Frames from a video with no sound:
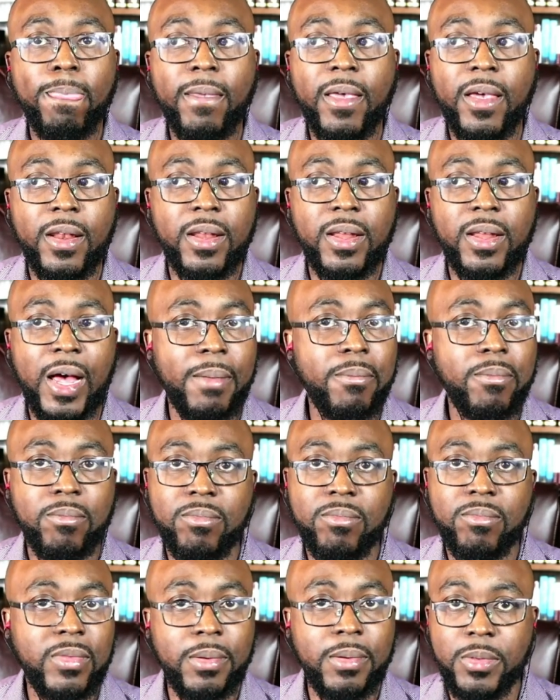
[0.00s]
And I'm
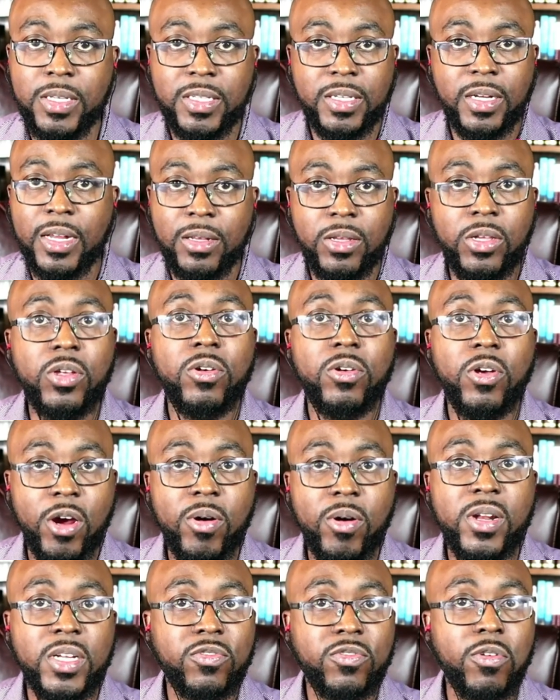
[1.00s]
listen, you're
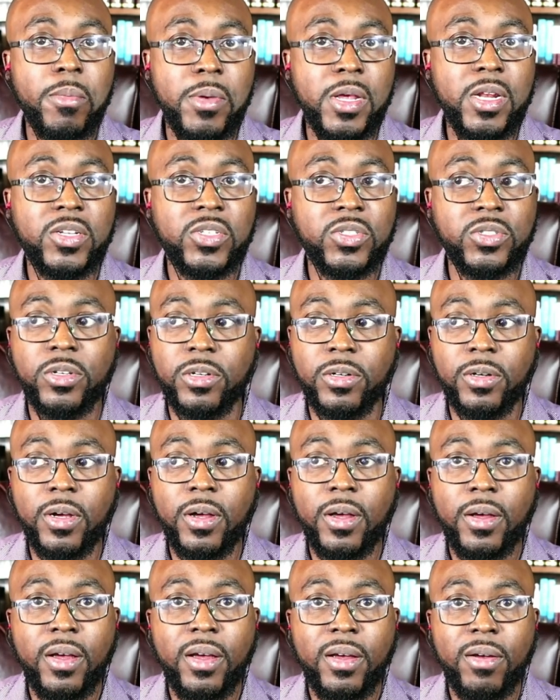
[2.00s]
hearing this from a minister.
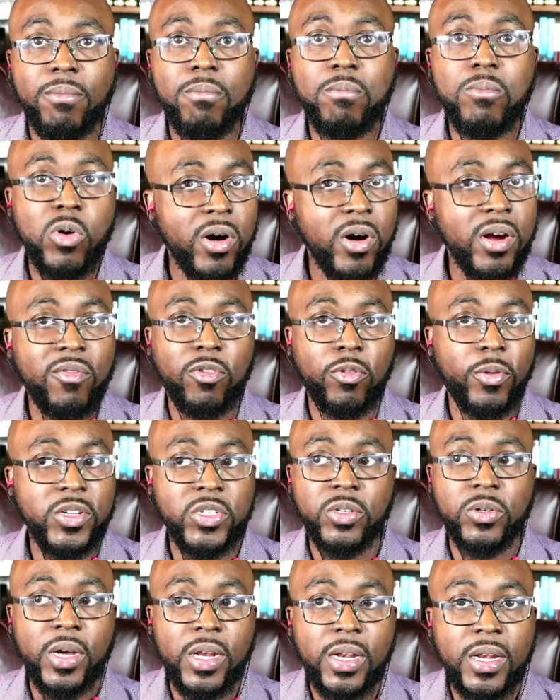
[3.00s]
More
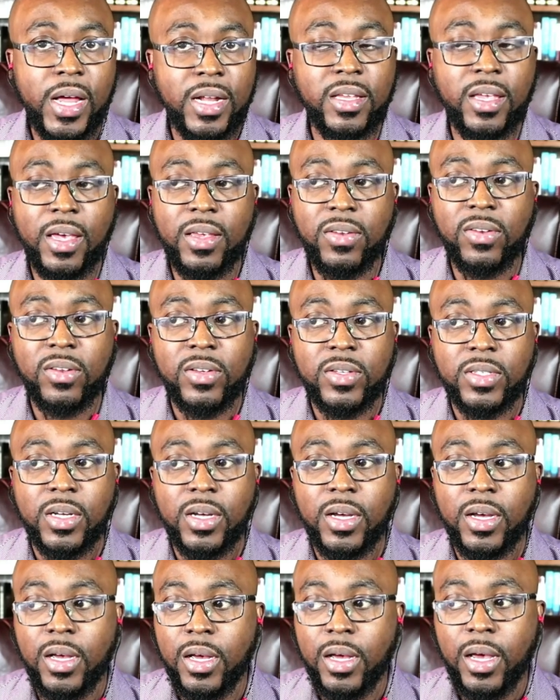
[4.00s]
influential in that cases.
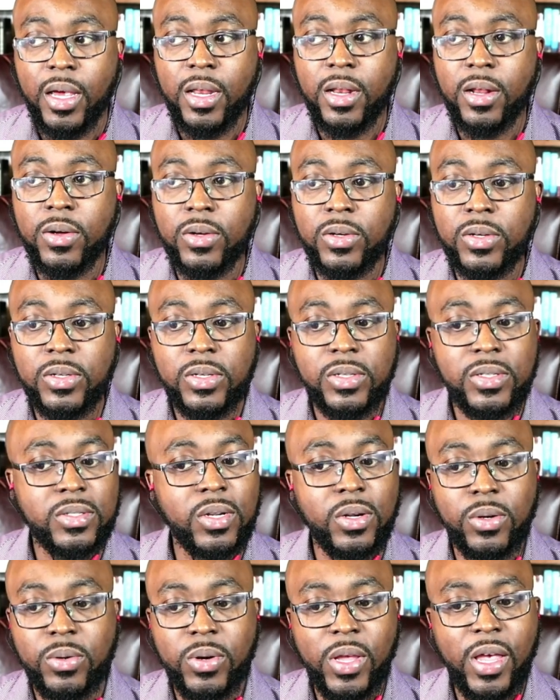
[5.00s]
You know,
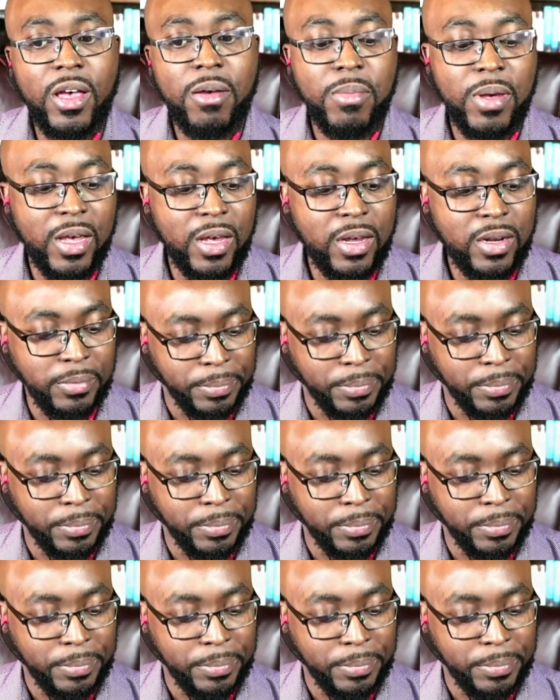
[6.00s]
so yeah, man.